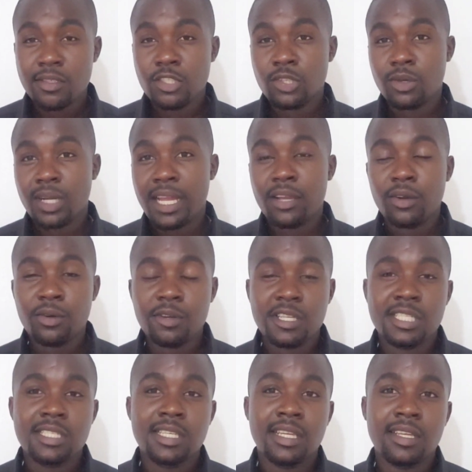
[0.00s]
So I
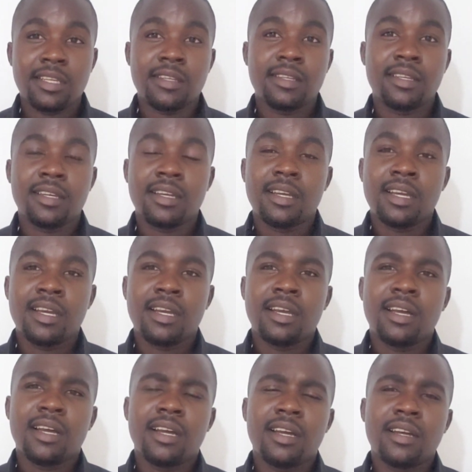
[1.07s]
always say,
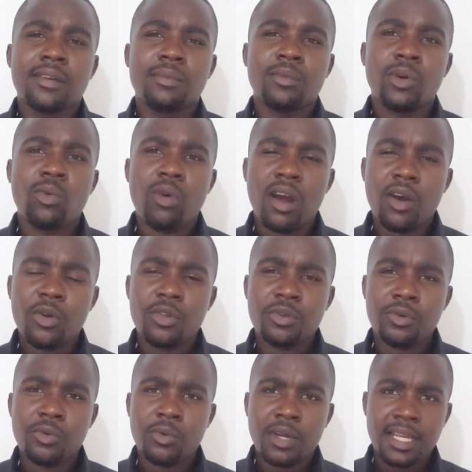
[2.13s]
while
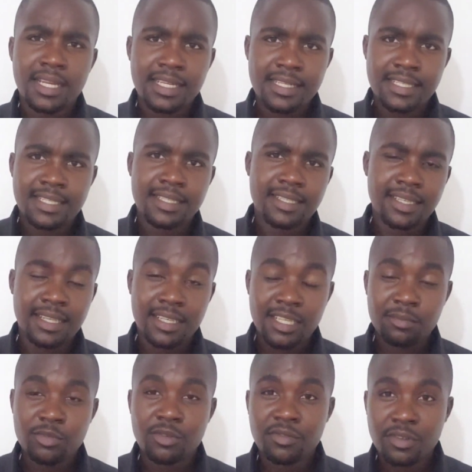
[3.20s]
you wait, in
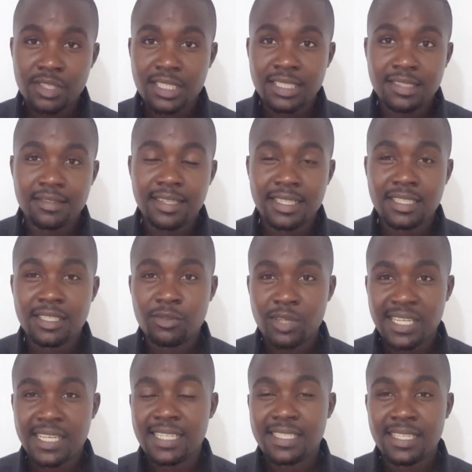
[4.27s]
terms of content creation,
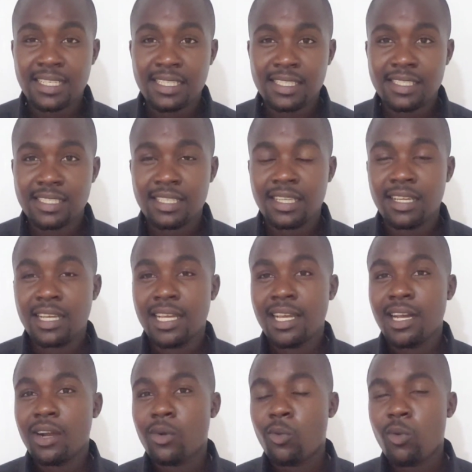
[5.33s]
what I say is,
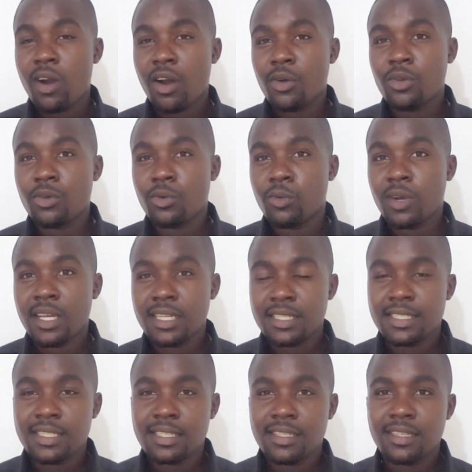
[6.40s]
while you
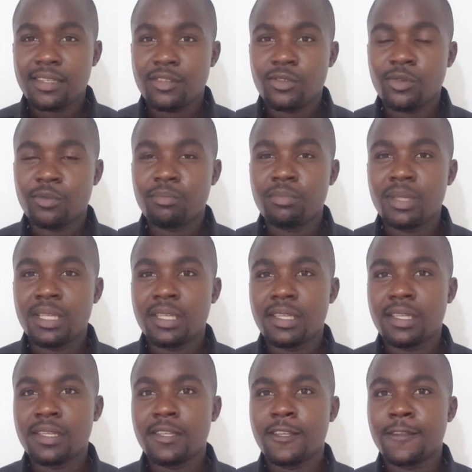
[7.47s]
wait to
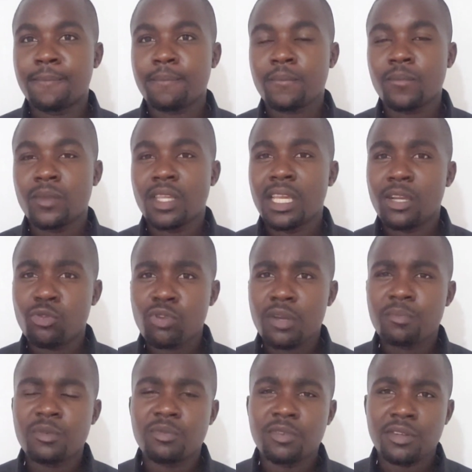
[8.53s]
be
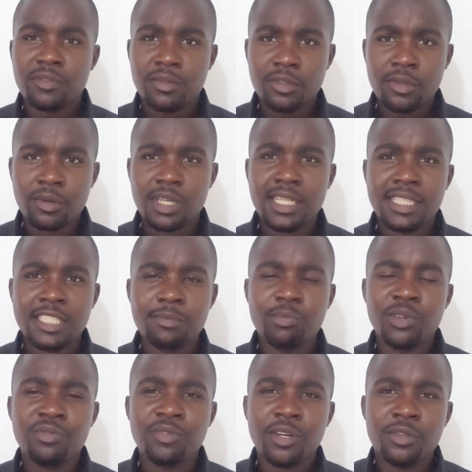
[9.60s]
equipped with knowledge
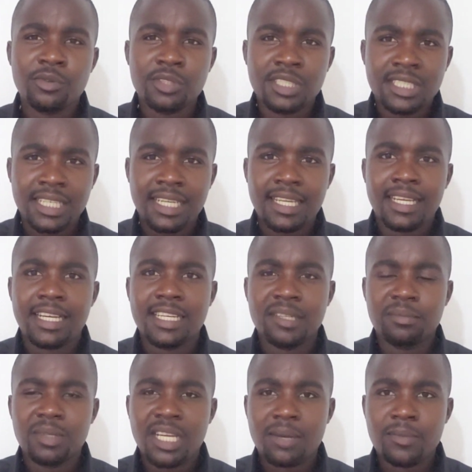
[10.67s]
before you share
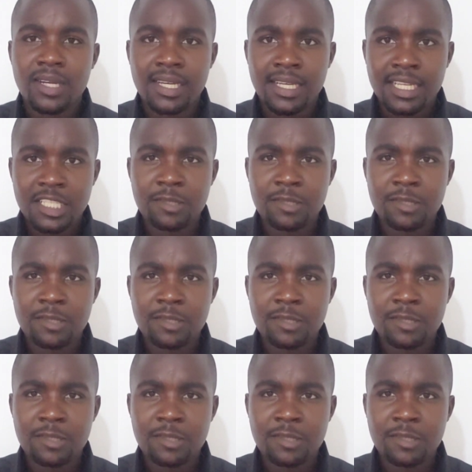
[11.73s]
and become an